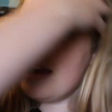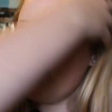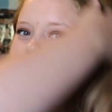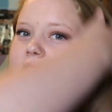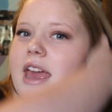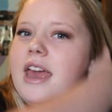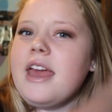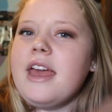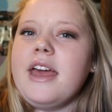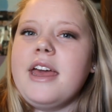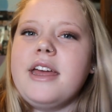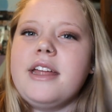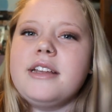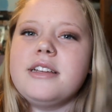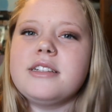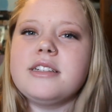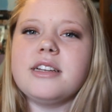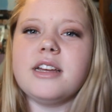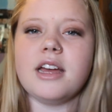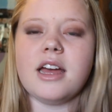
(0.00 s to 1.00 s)

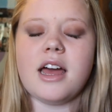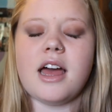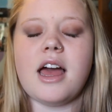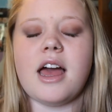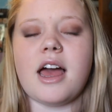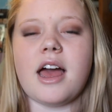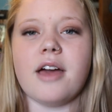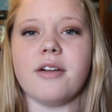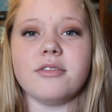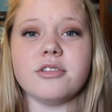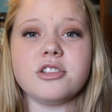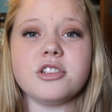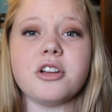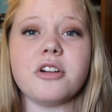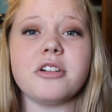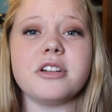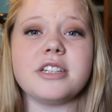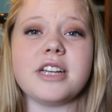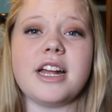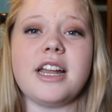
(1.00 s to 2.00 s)
and I was
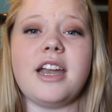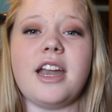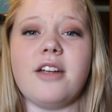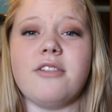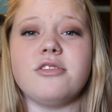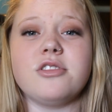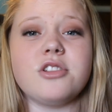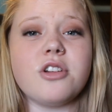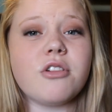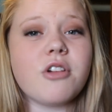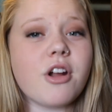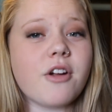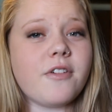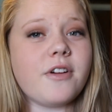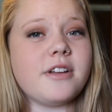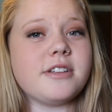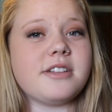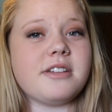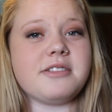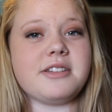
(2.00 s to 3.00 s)
so excited. I was so
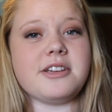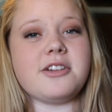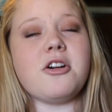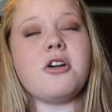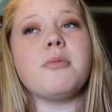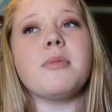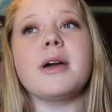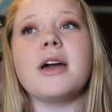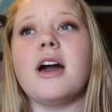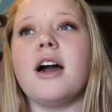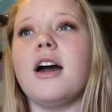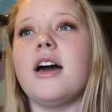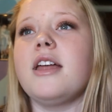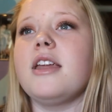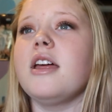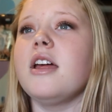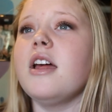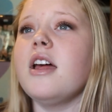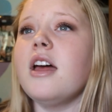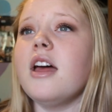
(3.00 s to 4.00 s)
nervous. I was like, oh my
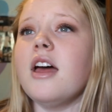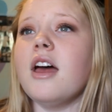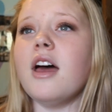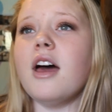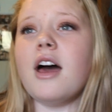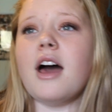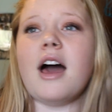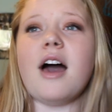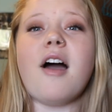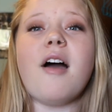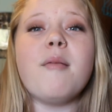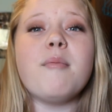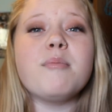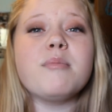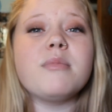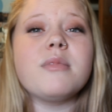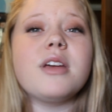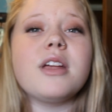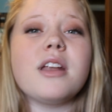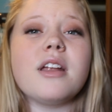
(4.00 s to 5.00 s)
god,
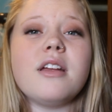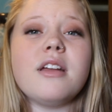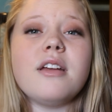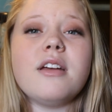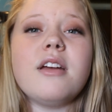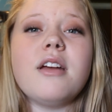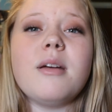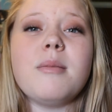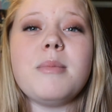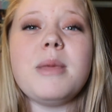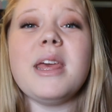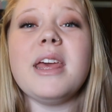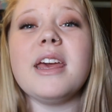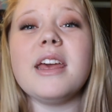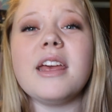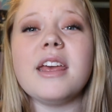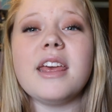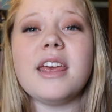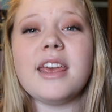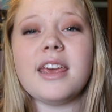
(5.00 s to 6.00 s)
I'm gonna meet
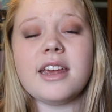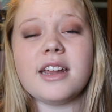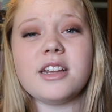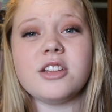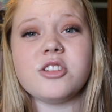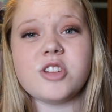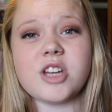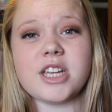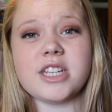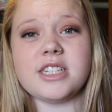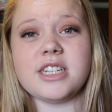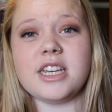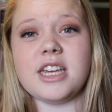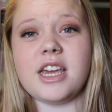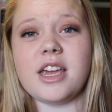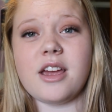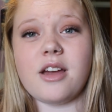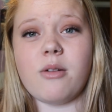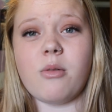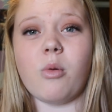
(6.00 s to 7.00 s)
Kian and
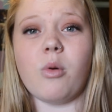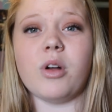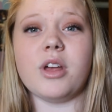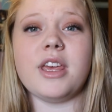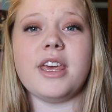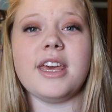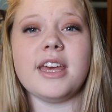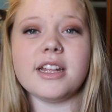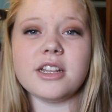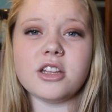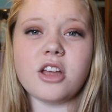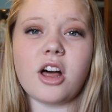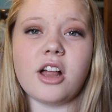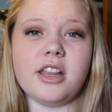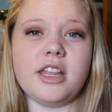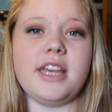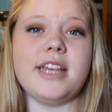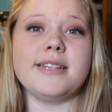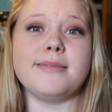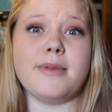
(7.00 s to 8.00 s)
Jc. Well, Kian
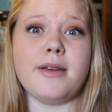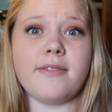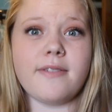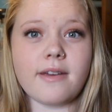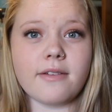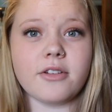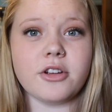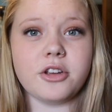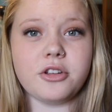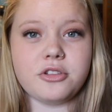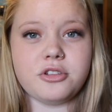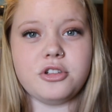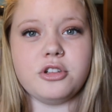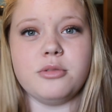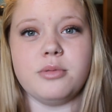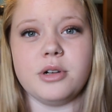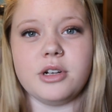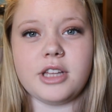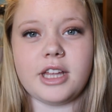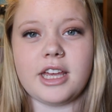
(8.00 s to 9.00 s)
Lolly is my favorite
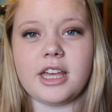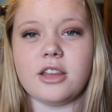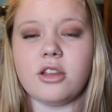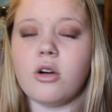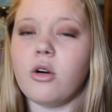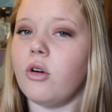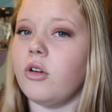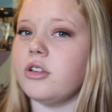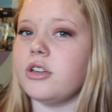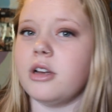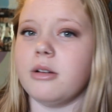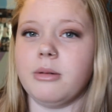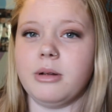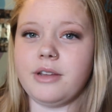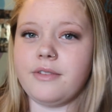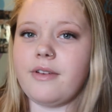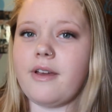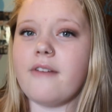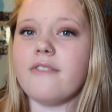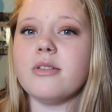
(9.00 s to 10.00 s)
YouTuber like in the whole entire
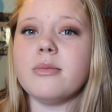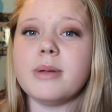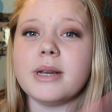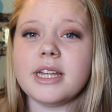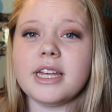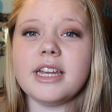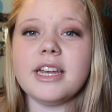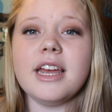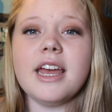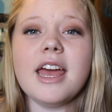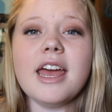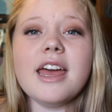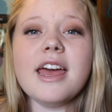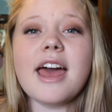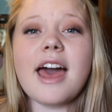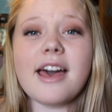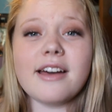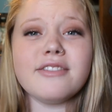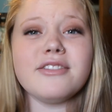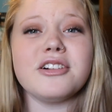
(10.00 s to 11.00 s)
world. Of everybody
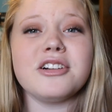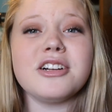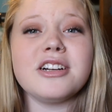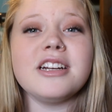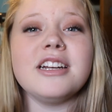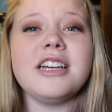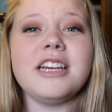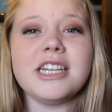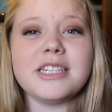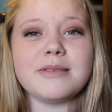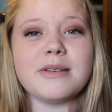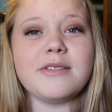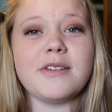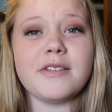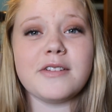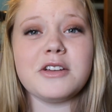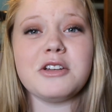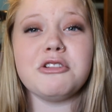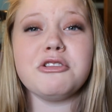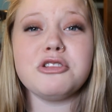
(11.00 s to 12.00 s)
ever, he's my
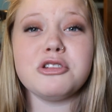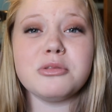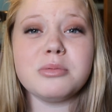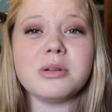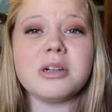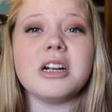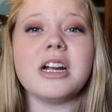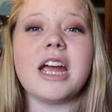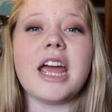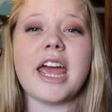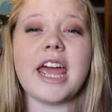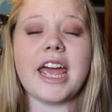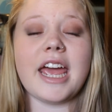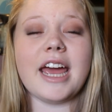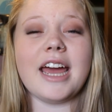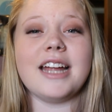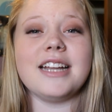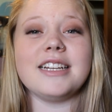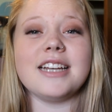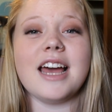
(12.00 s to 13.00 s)
favorite YouTuber,
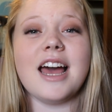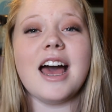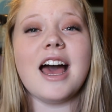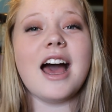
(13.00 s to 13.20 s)
and